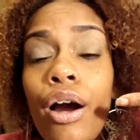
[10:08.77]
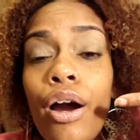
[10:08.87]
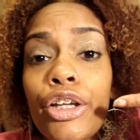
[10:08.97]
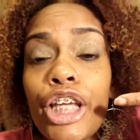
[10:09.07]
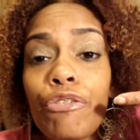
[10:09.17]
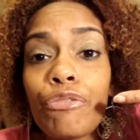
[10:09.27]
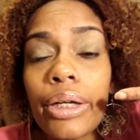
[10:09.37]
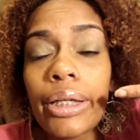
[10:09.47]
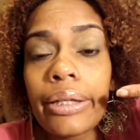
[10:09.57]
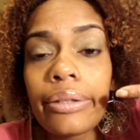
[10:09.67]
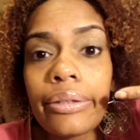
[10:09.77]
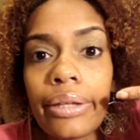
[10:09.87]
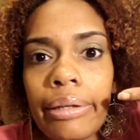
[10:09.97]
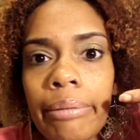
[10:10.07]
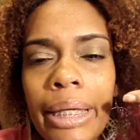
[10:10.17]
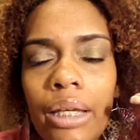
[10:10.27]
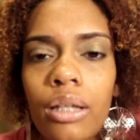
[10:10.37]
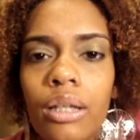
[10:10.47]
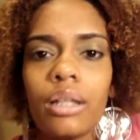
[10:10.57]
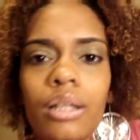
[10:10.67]
Are you freaking kidding me?
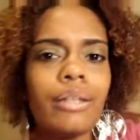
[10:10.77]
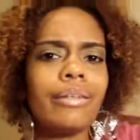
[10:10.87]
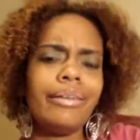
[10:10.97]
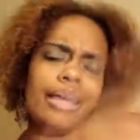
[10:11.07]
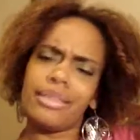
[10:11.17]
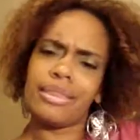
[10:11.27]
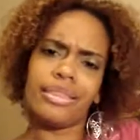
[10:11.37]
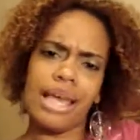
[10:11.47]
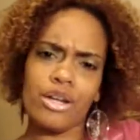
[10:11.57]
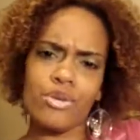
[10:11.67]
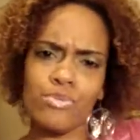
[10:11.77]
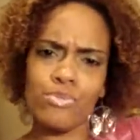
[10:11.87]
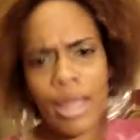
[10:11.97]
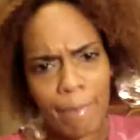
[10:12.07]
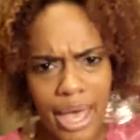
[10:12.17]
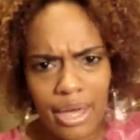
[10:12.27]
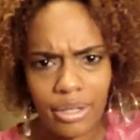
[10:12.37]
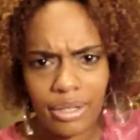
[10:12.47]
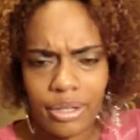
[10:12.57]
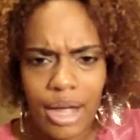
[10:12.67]
Get that crap
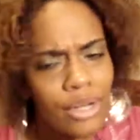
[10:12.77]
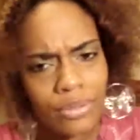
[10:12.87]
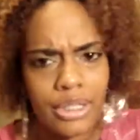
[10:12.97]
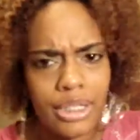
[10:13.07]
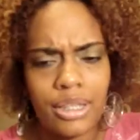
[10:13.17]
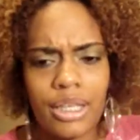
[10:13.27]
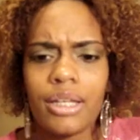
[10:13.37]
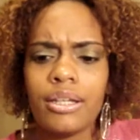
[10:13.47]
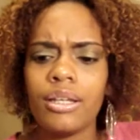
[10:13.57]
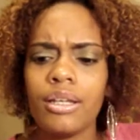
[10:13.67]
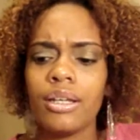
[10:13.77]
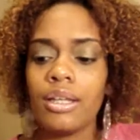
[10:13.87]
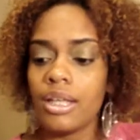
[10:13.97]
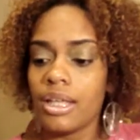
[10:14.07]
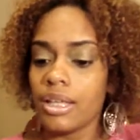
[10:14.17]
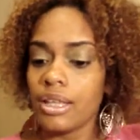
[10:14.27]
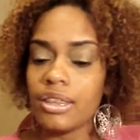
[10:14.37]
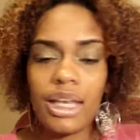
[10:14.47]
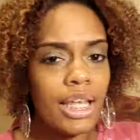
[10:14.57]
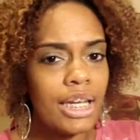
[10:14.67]
out of here. I don't need that.
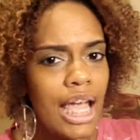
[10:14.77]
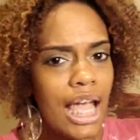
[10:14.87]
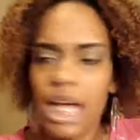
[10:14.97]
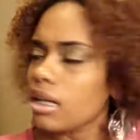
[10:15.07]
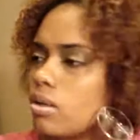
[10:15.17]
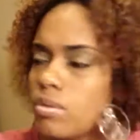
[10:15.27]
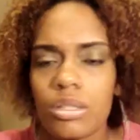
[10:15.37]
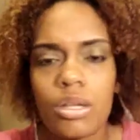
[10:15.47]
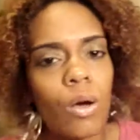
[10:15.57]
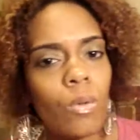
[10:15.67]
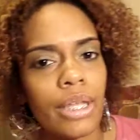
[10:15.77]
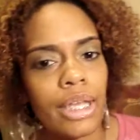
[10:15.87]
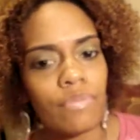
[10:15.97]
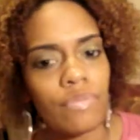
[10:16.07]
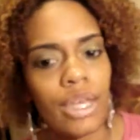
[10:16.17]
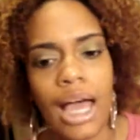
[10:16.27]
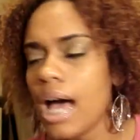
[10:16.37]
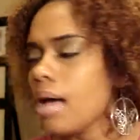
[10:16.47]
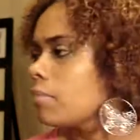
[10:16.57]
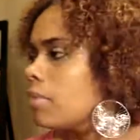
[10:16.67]
Then I go to Old Navy.
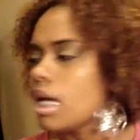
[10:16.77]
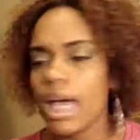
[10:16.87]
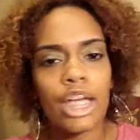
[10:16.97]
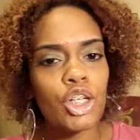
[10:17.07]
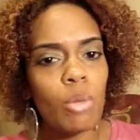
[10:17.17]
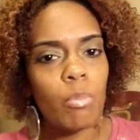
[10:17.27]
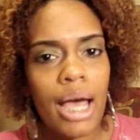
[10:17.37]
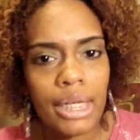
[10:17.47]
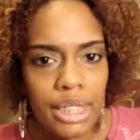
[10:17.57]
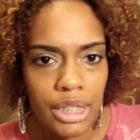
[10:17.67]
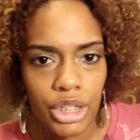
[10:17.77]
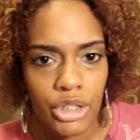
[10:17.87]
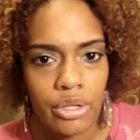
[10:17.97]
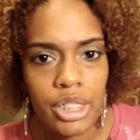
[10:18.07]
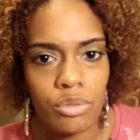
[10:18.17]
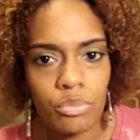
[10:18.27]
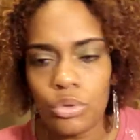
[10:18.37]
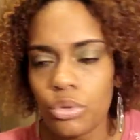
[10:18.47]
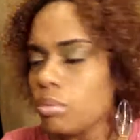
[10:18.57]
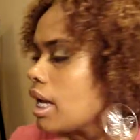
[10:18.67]
Ain't nobody in the dressing
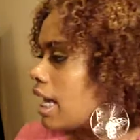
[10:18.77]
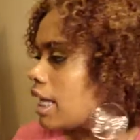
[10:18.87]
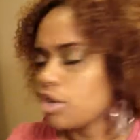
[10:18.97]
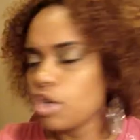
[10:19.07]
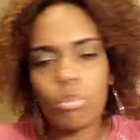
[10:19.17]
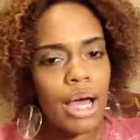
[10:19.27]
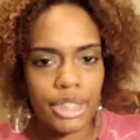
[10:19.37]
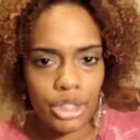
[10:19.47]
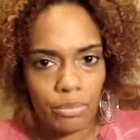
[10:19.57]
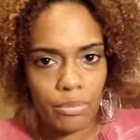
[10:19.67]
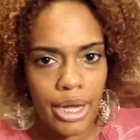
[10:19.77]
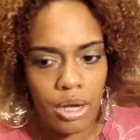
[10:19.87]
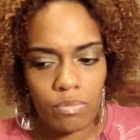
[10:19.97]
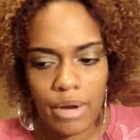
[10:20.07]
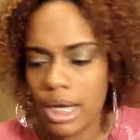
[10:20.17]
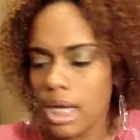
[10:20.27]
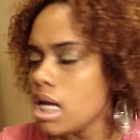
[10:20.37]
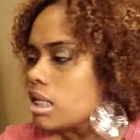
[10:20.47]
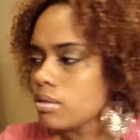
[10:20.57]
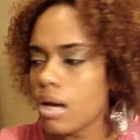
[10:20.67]
room. Ain't nobody around, right?
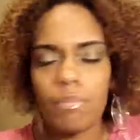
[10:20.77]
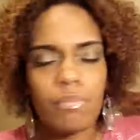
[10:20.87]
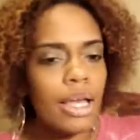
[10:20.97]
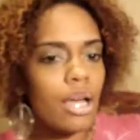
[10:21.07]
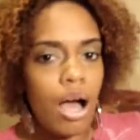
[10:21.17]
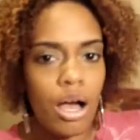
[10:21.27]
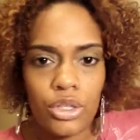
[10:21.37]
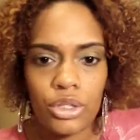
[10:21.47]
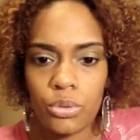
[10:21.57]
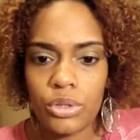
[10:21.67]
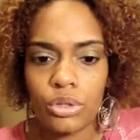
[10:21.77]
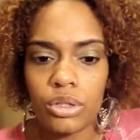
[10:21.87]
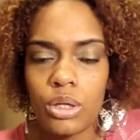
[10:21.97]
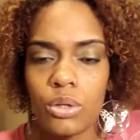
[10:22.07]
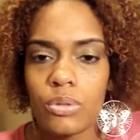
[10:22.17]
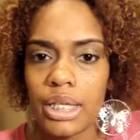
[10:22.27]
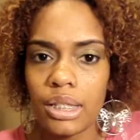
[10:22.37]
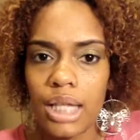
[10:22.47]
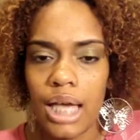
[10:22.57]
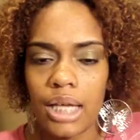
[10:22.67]
So I'm like, all the doors are closed
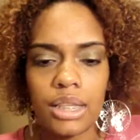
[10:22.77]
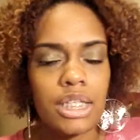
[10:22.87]
and locked.